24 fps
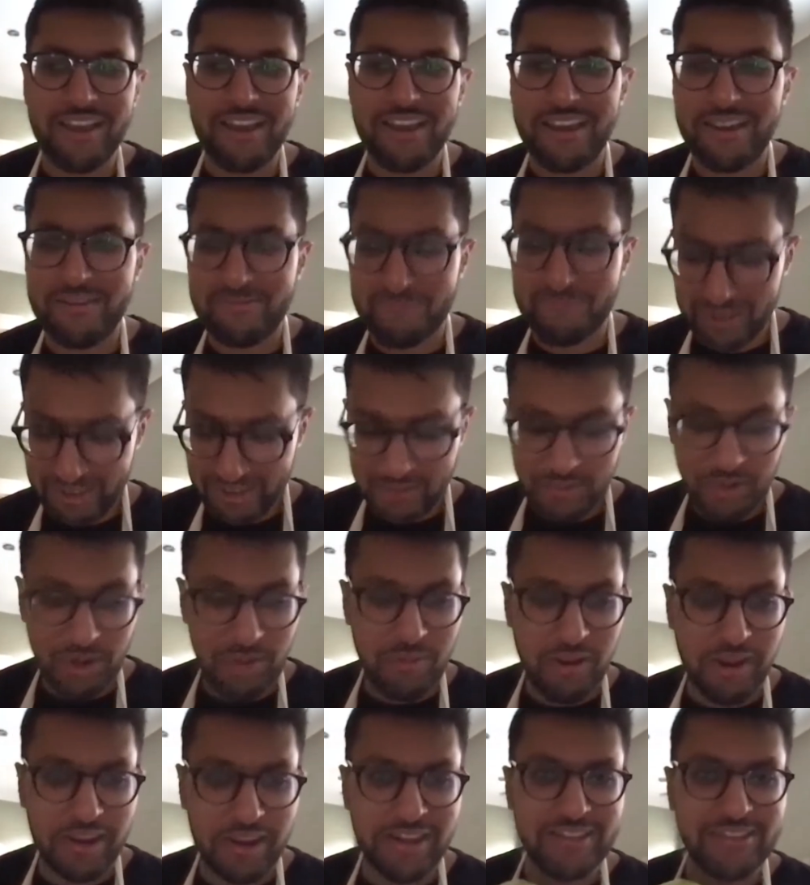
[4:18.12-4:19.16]
luckily one
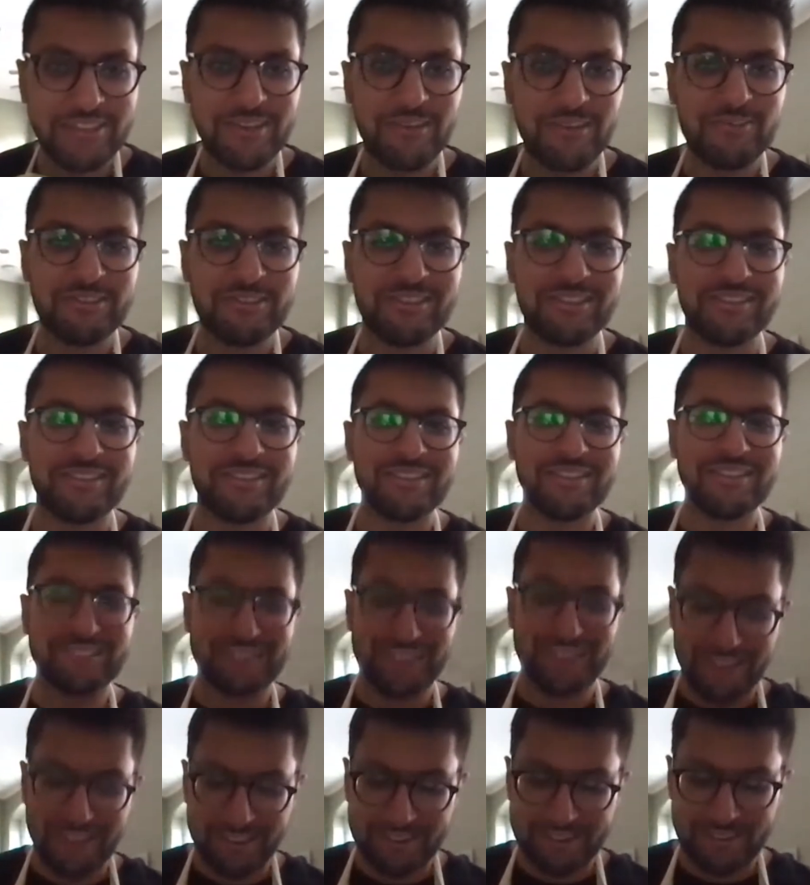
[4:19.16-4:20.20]
of my consultants,
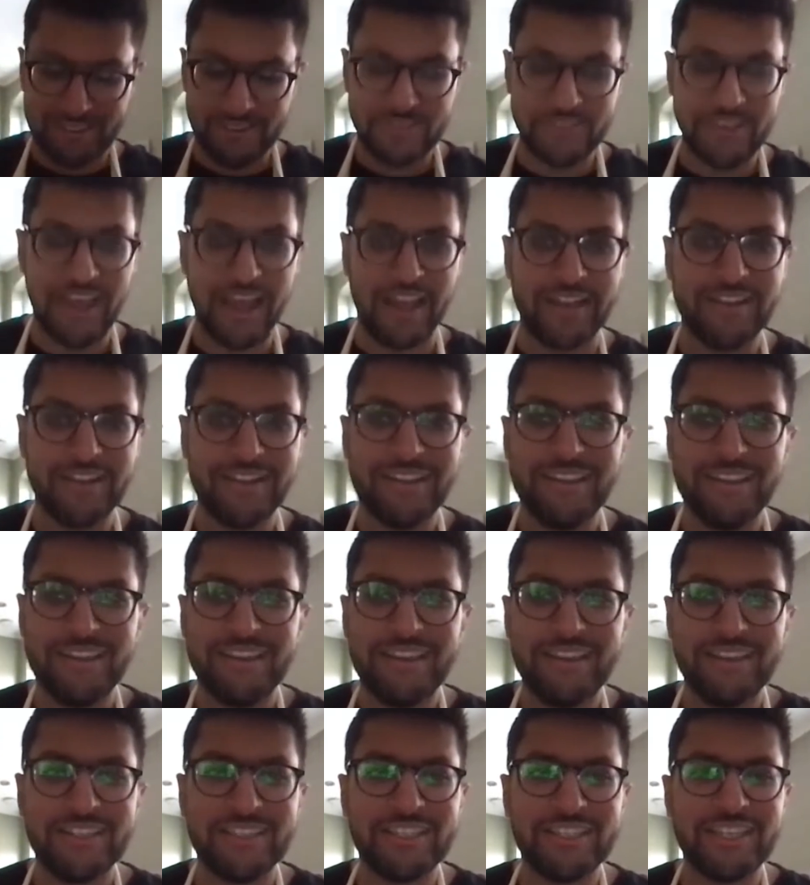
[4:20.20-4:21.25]
Suzanne,
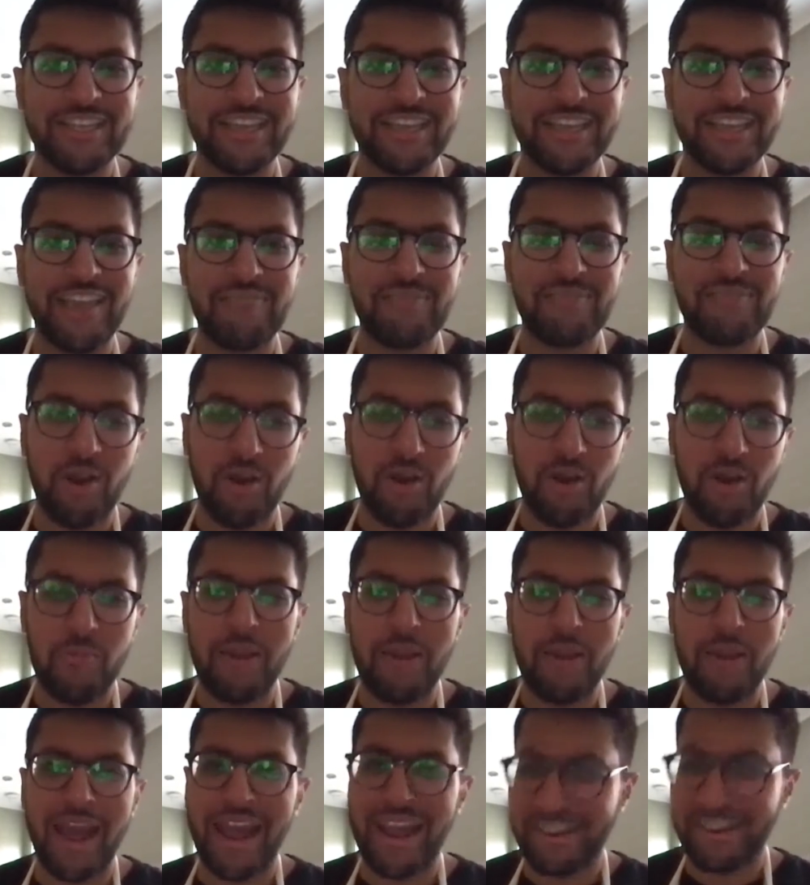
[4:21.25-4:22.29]
she gave me a whole
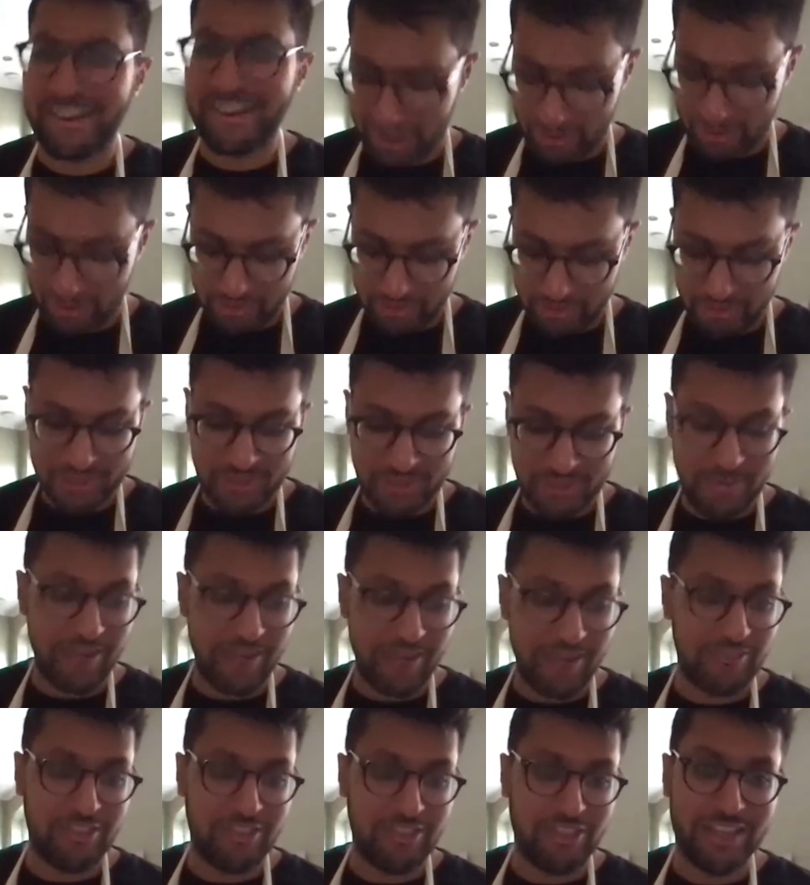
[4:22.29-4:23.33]
bag of apples,
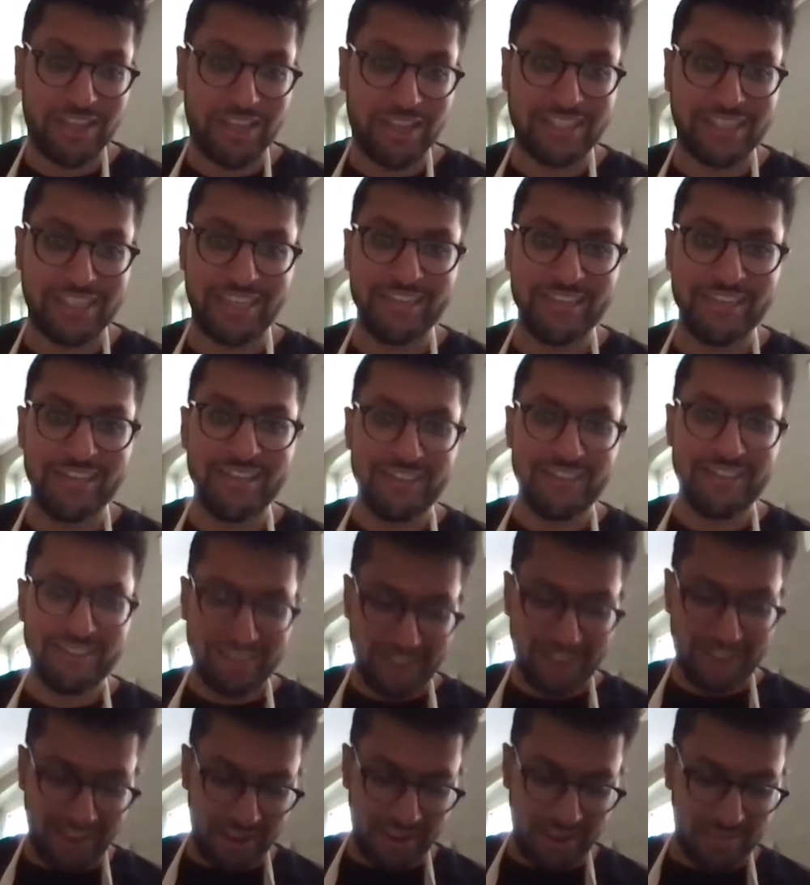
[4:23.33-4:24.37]
about 30.
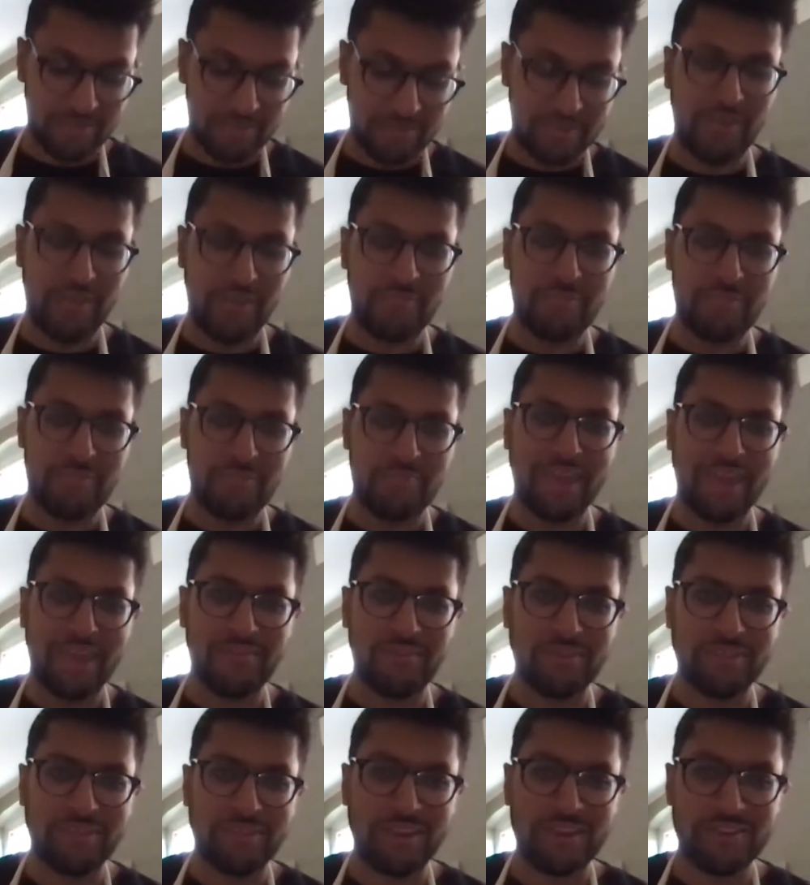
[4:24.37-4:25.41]
So I've been
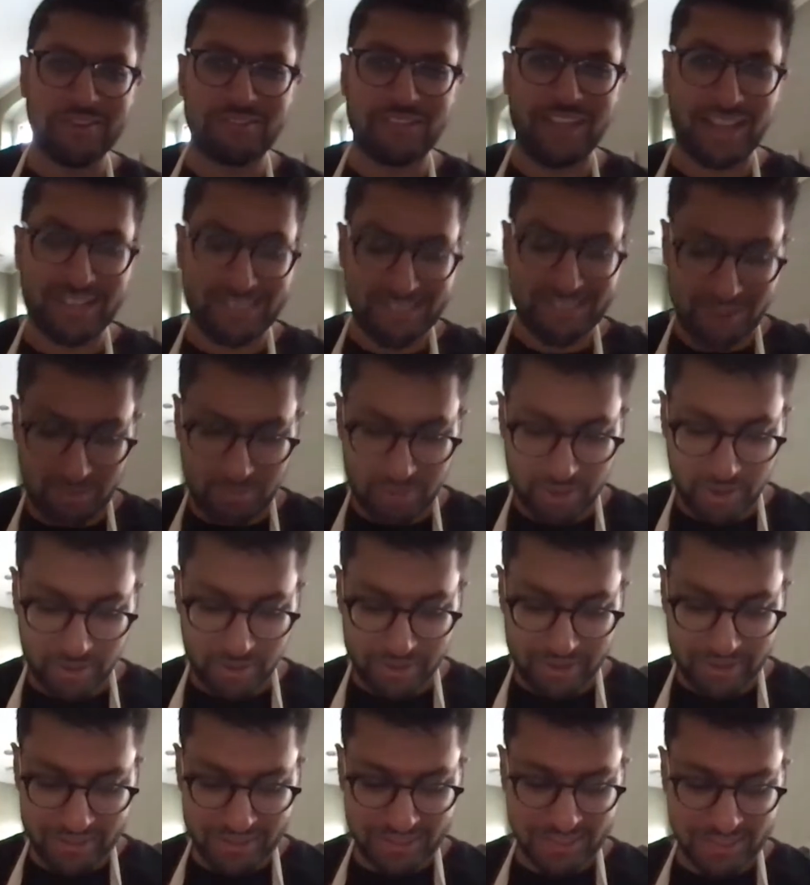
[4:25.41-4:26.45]
baking with those for the last couple of
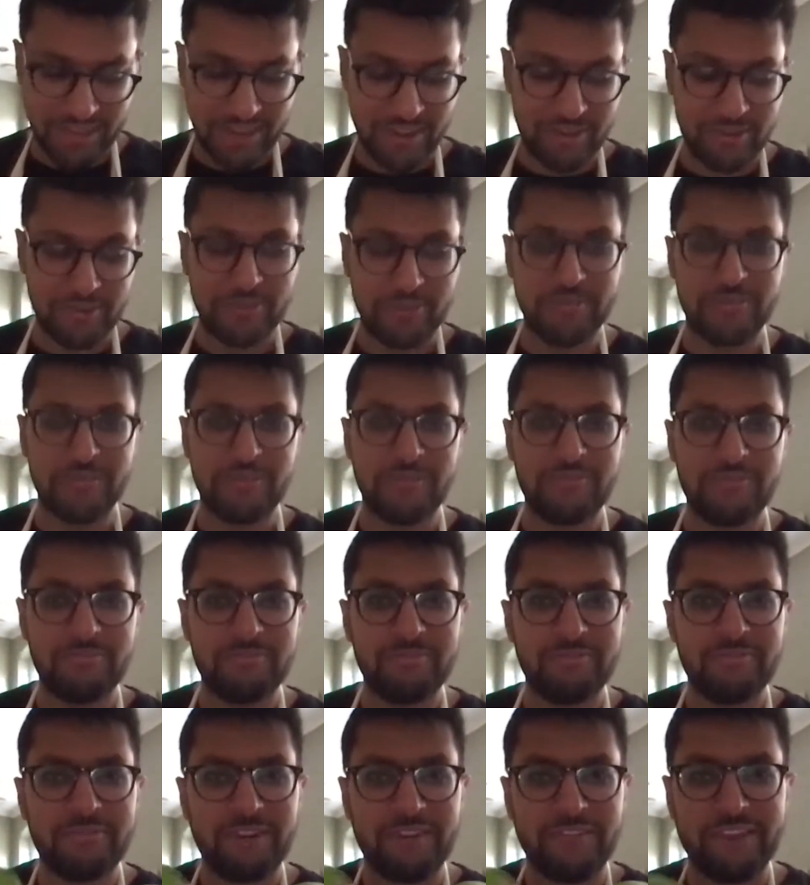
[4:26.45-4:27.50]
weeks. So
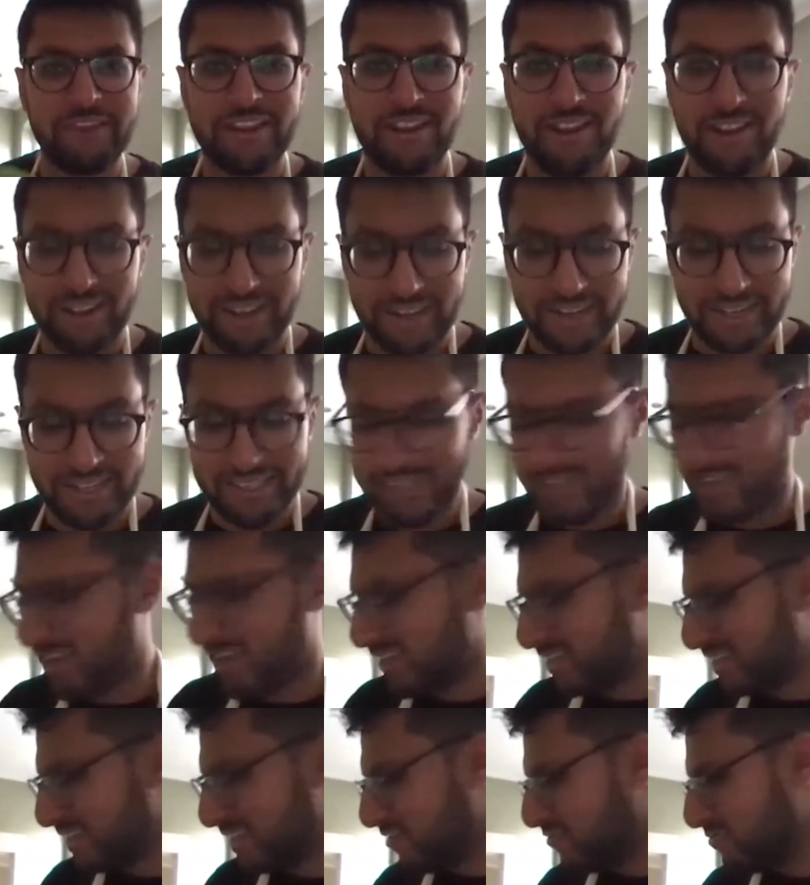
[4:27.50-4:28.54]
very kindly, she
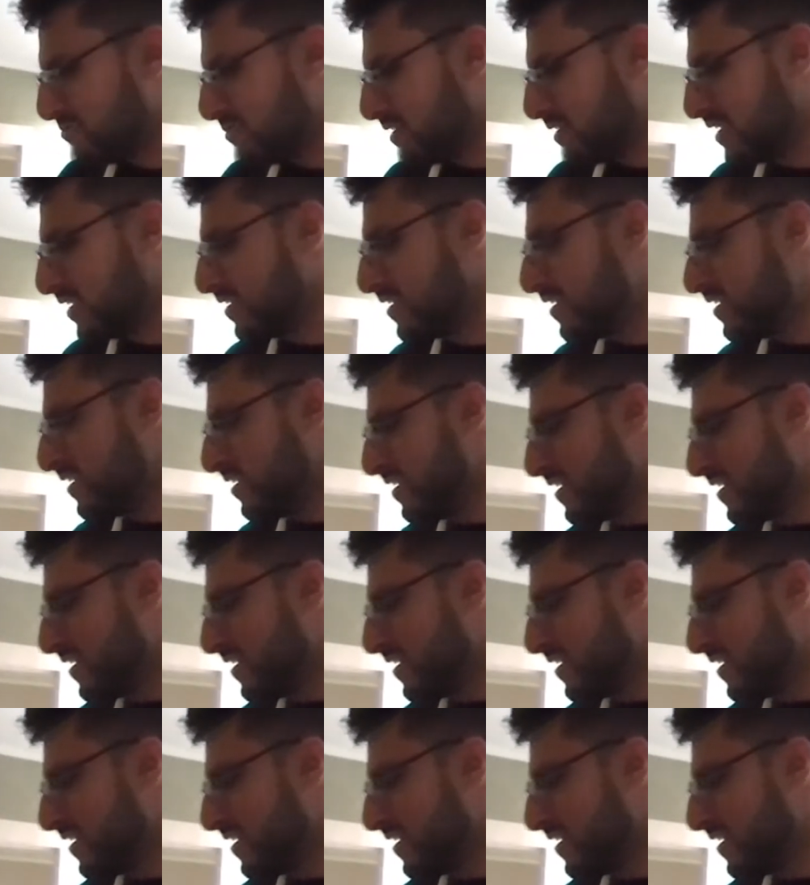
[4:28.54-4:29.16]
has given me